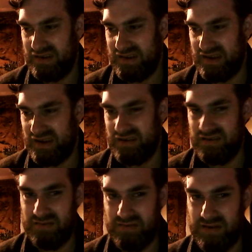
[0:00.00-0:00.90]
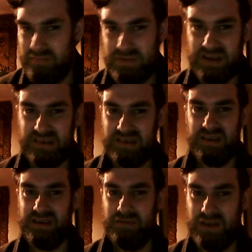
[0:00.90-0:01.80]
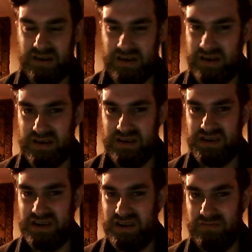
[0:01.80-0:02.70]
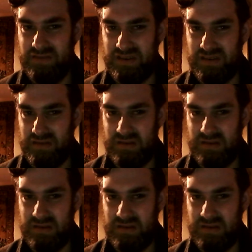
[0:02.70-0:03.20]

So immediately when I heard she was